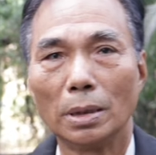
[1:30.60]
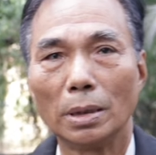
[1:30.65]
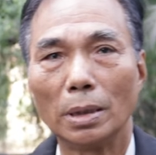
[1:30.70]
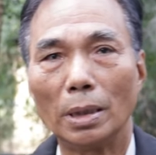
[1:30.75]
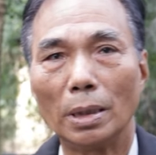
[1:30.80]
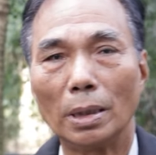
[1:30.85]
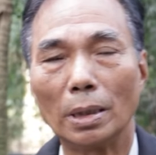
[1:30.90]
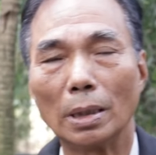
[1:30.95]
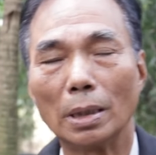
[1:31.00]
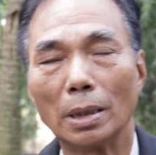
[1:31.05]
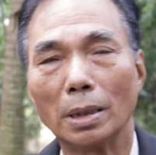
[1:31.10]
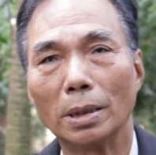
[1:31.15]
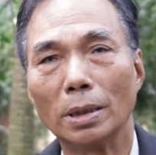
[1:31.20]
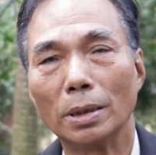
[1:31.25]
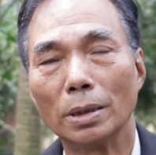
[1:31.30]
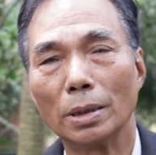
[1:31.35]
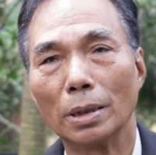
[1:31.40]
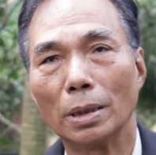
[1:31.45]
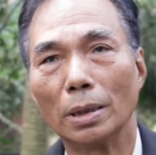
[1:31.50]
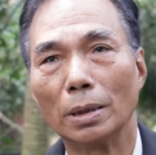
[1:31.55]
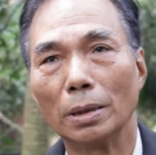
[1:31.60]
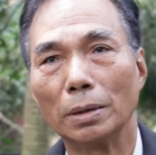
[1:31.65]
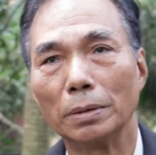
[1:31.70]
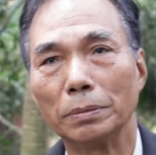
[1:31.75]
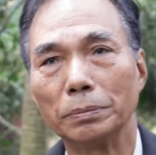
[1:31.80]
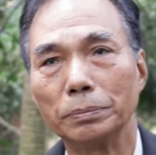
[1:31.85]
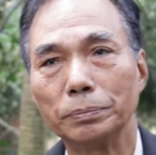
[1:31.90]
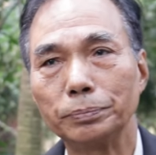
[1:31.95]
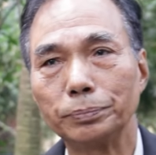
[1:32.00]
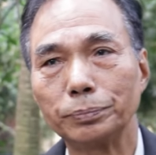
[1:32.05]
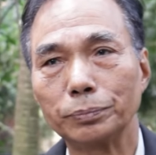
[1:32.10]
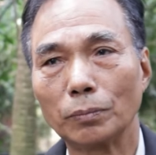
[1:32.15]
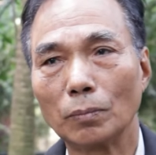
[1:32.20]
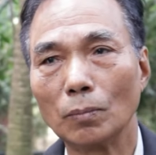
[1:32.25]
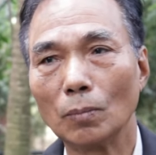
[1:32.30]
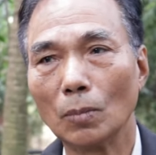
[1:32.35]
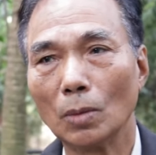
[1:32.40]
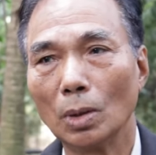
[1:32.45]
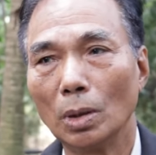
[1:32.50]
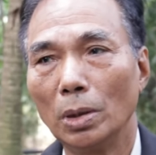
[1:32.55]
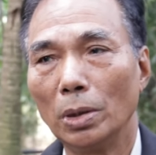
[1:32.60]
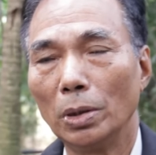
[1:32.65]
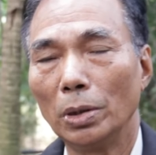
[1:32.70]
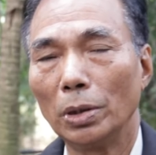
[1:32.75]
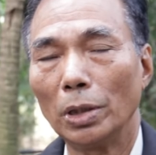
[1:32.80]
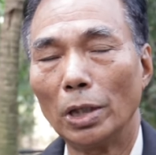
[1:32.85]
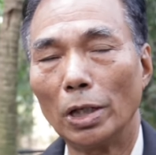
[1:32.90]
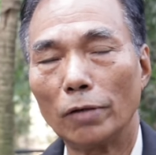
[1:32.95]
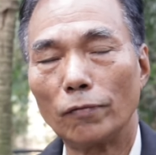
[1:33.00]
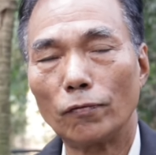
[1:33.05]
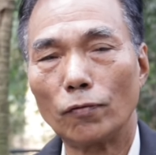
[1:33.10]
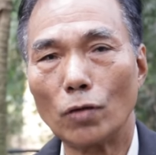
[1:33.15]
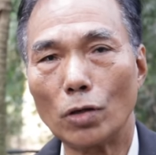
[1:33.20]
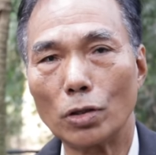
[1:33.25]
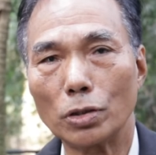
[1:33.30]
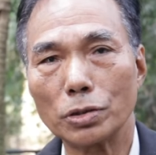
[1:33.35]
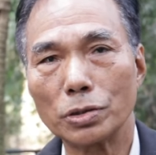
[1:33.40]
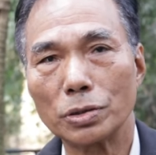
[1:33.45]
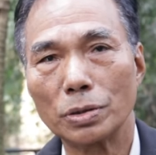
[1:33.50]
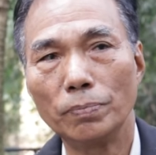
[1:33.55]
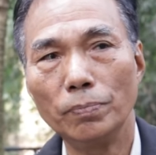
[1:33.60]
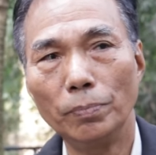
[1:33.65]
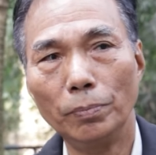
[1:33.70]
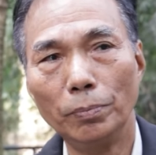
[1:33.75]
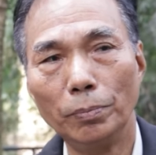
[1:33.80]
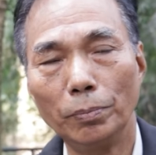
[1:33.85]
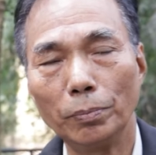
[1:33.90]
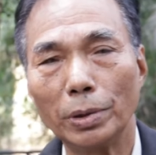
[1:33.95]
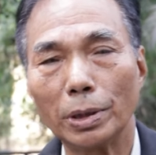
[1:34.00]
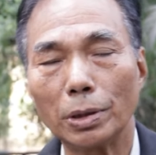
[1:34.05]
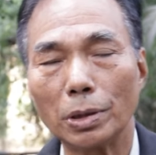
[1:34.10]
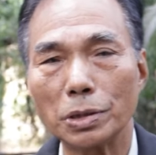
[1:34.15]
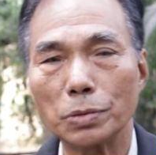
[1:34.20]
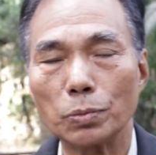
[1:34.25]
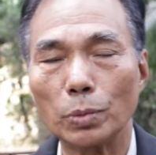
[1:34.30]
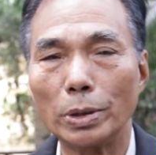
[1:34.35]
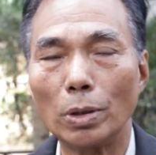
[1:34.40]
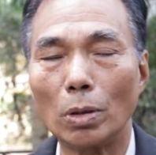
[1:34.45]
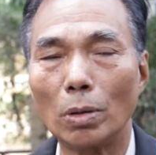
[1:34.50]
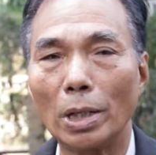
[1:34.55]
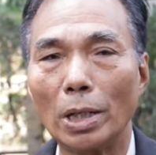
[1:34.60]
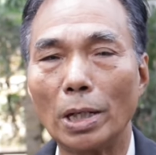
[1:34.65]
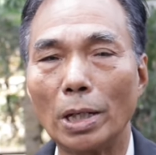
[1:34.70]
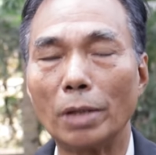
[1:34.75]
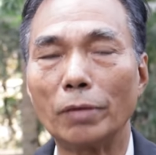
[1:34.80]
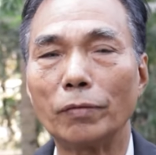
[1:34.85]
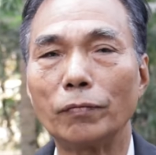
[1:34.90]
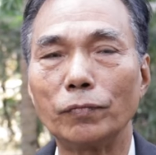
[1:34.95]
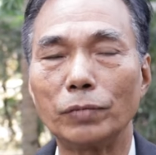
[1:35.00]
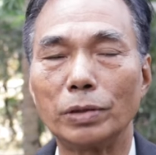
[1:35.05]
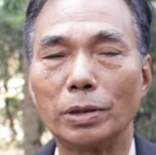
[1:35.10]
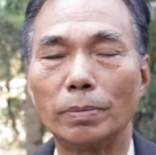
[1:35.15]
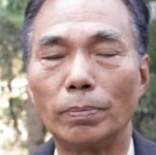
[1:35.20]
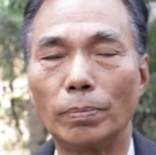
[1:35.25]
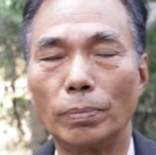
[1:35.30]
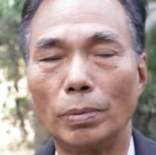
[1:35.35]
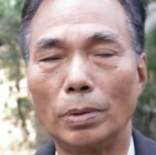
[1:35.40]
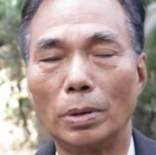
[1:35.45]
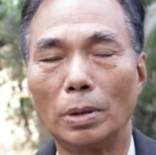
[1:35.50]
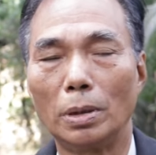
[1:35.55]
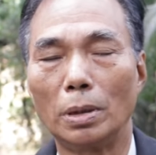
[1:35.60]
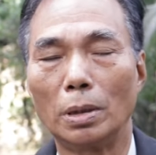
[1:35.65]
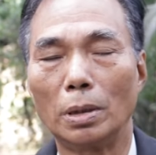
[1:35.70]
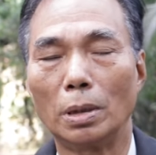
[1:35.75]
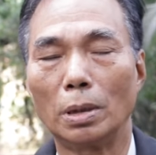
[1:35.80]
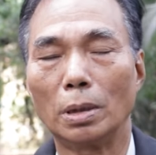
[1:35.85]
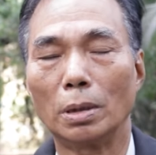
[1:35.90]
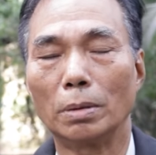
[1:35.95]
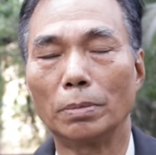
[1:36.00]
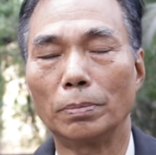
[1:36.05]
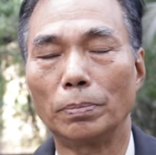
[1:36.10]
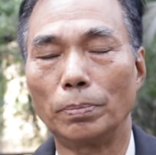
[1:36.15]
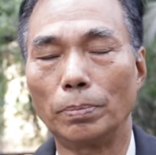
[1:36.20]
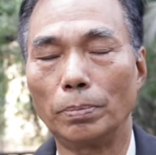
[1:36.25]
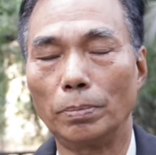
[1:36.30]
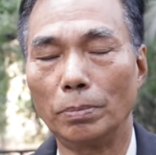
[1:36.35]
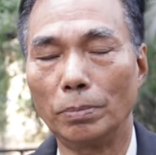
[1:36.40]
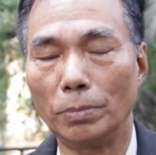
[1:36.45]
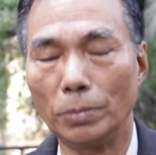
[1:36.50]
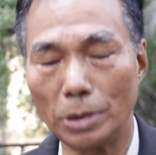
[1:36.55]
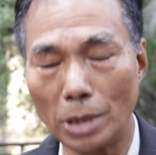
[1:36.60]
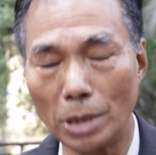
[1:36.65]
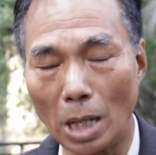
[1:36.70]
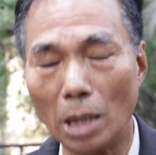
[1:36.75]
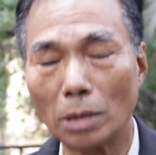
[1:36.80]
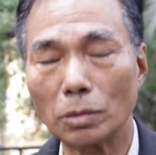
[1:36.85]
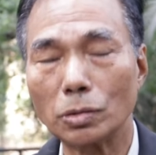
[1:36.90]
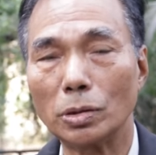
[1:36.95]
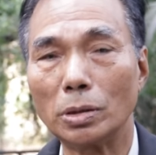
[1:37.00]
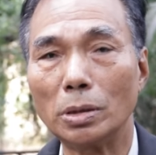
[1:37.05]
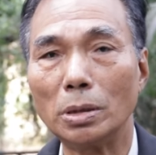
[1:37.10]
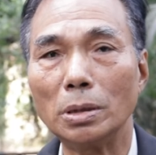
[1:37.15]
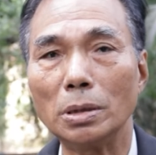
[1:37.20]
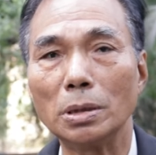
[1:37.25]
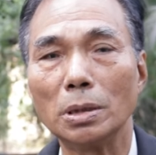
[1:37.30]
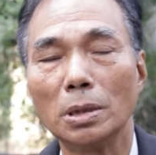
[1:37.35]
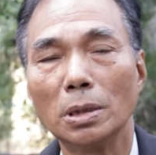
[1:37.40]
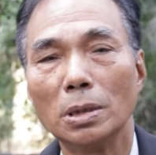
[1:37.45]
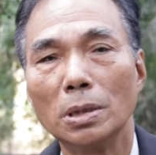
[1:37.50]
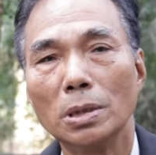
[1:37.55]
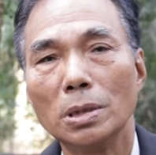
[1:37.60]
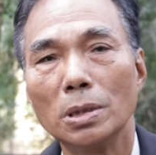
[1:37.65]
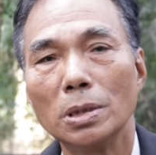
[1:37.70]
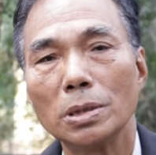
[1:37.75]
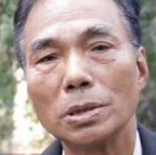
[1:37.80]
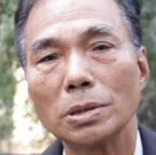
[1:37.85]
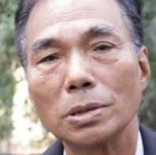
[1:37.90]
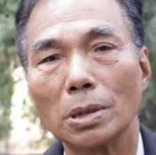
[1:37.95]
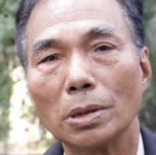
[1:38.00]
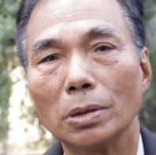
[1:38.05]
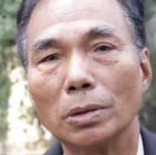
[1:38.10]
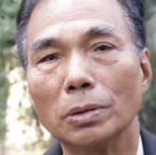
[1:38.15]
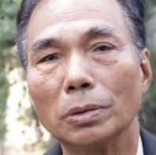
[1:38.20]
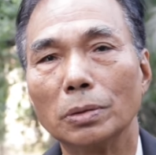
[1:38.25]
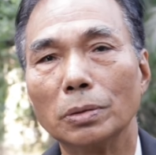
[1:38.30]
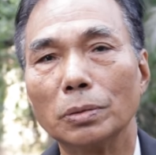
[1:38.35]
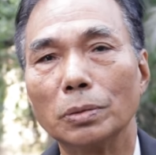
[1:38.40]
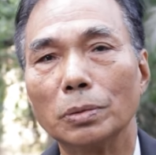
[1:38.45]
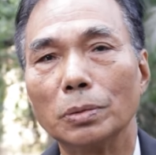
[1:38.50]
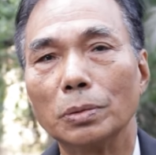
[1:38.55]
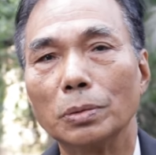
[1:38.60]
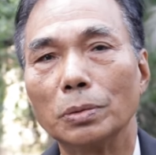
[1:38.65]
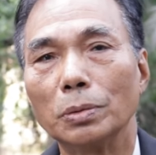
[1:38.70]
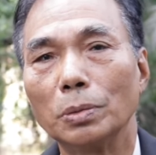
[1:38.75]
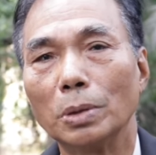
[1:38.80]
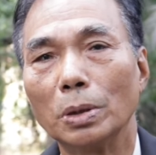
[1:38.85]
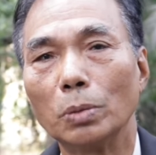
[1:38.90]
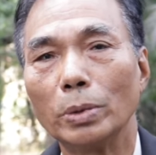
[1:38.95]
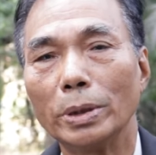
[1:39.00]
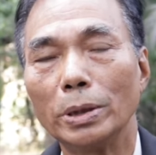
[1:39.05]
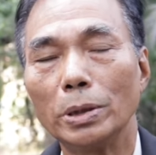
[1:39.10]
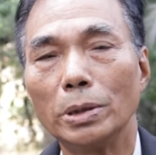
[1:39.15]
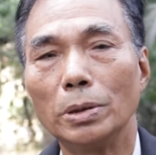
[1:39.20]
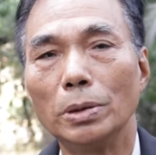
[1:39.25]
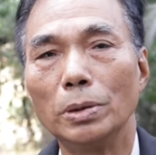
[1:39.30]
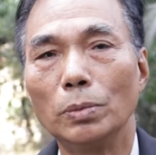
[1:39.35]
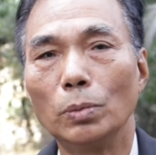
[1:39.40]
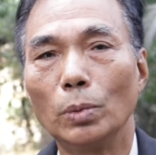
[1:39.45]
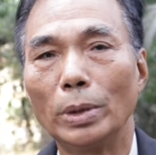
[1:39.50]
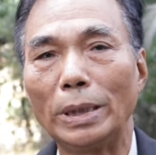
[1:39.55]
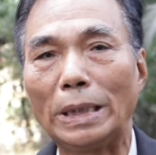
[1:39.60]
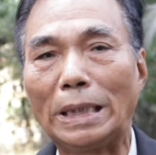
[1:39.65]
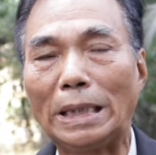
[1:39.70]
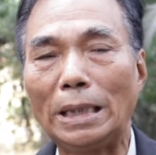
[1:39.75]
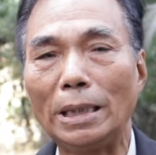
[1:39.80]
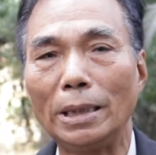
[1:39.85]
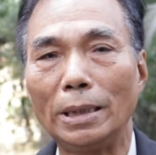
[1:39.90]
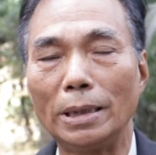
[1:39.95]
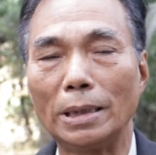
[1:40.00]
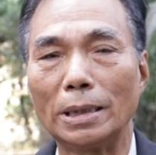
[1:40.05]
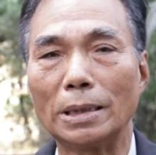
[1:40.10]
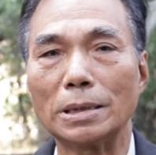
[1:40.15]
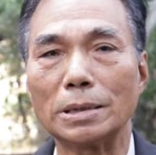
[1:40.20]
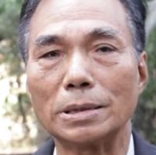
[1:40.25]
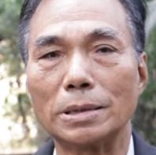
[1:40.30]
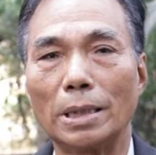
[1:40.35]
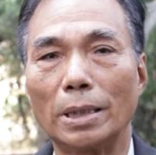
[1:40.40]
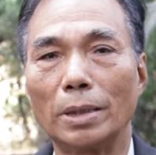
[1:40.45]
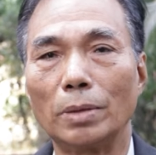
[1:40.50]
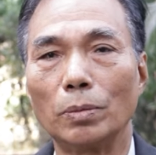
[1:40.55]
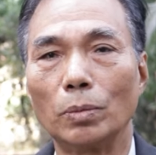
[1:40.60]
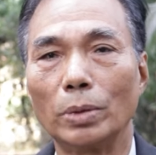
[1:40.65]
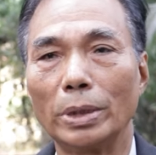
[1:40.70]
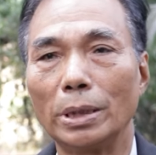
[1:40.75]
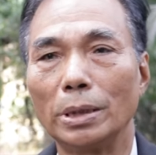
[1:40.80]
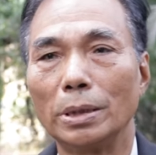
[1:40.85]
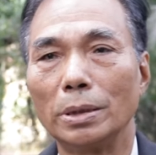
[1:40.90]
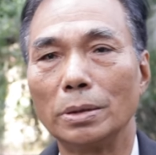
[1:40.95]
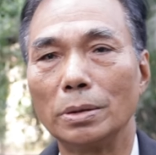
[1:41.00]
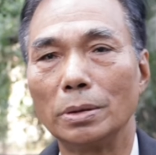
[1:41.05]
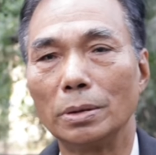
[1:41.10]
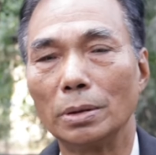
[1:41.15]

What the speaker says: And at first, because we don't have the doctor, so what we did is that we